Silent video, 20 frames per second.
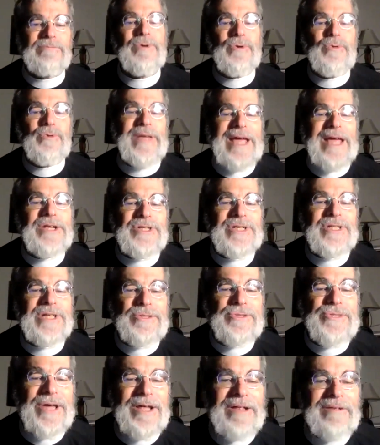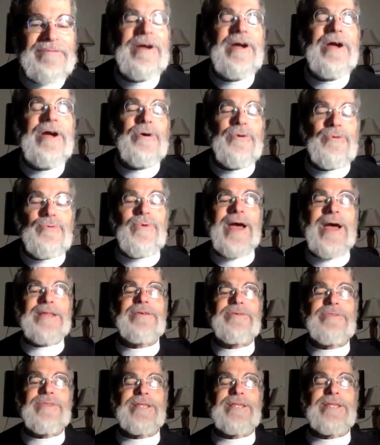creation itself,
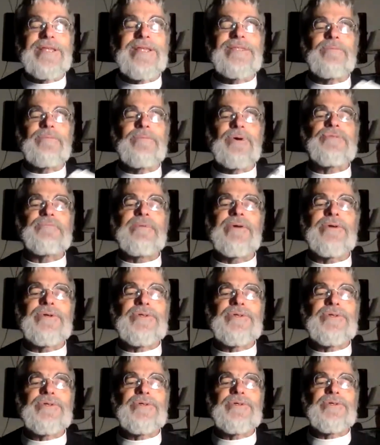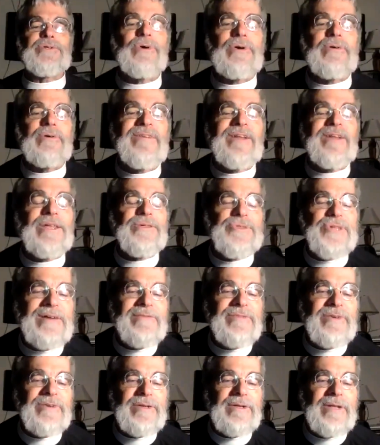rather than the more spiritual and the more
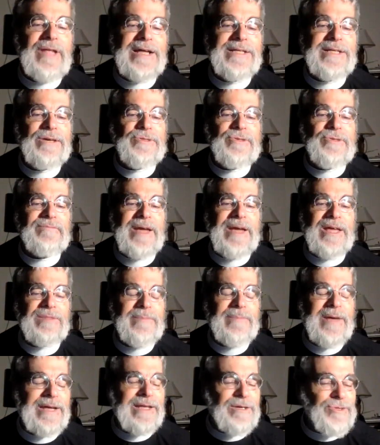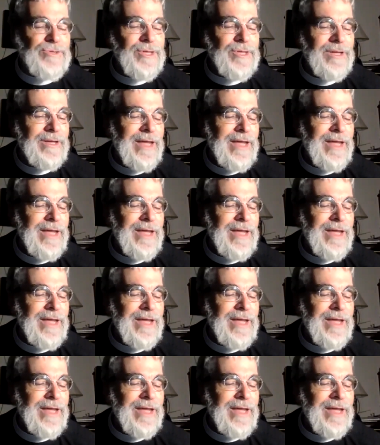philosophical ideas of mathematics.